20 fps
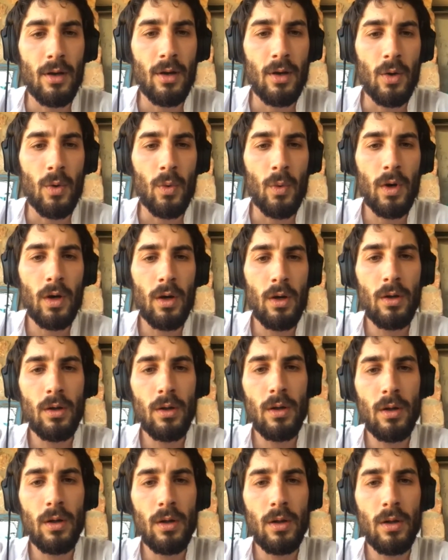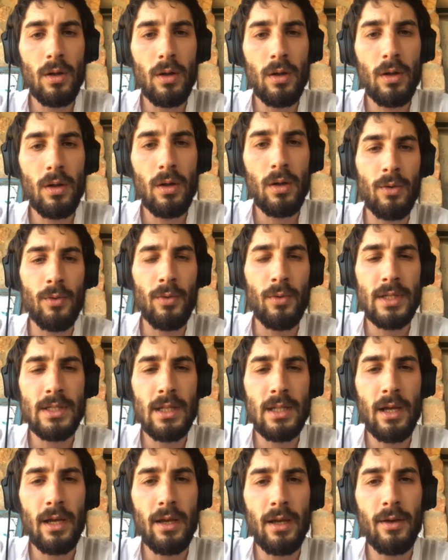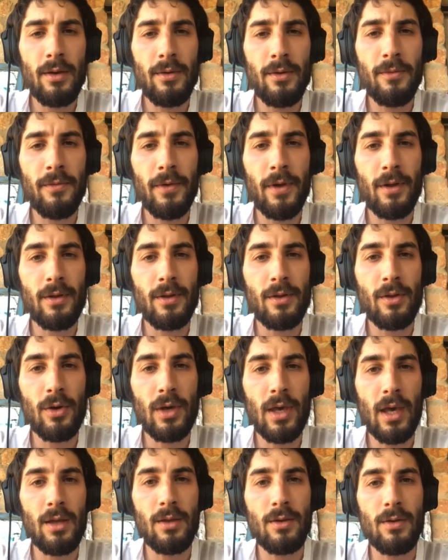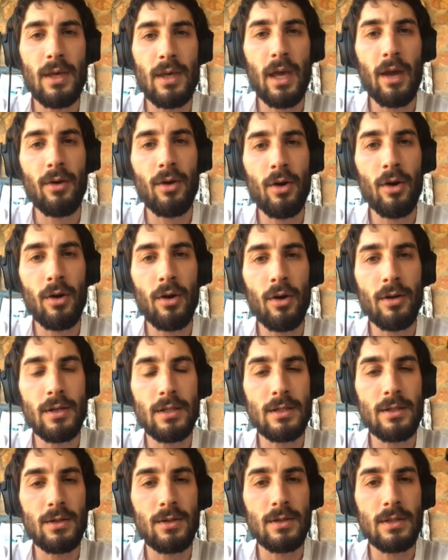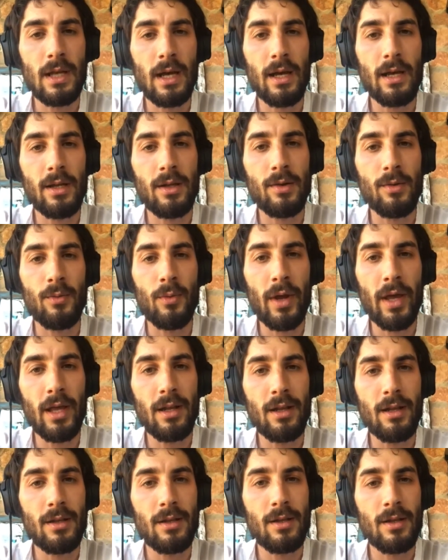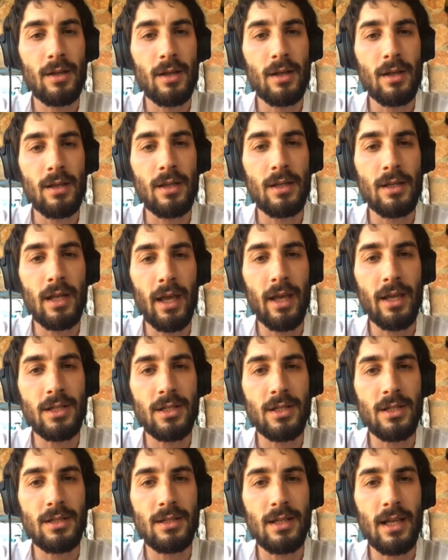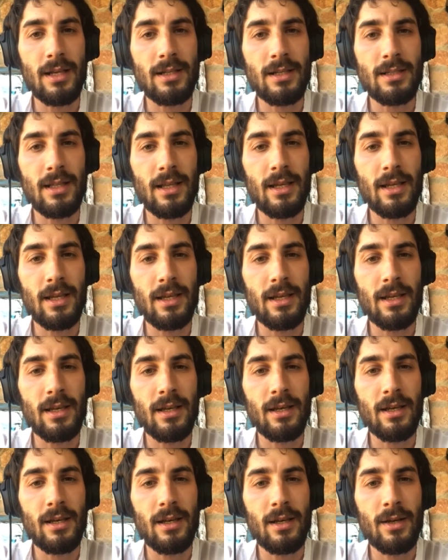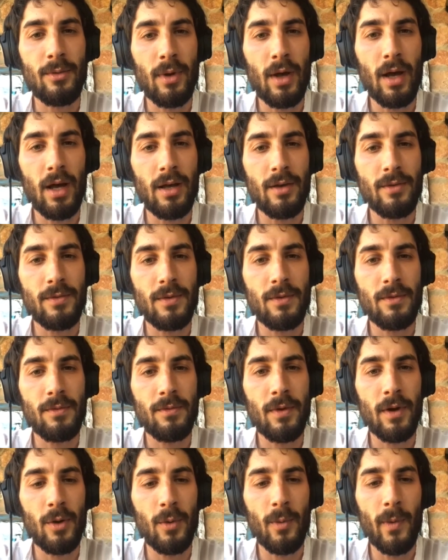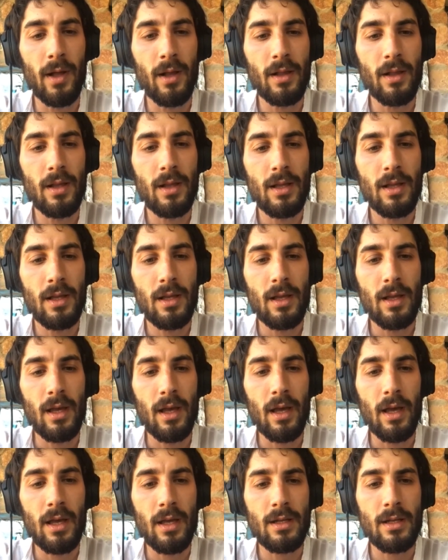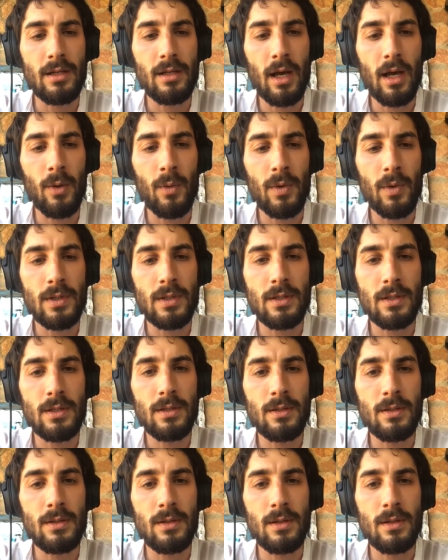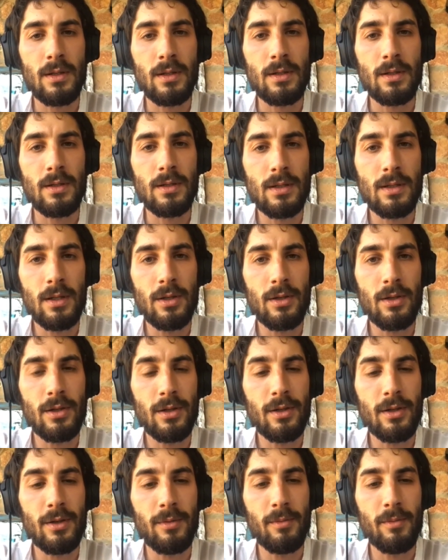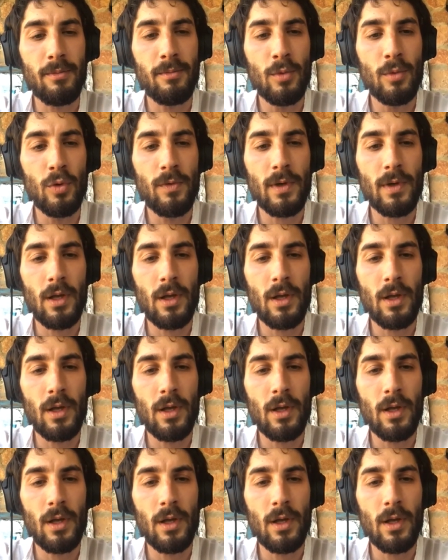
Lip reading: Well, the reason I felt okay to carry on is because I read the dangers as they arrived very well, and I was still moving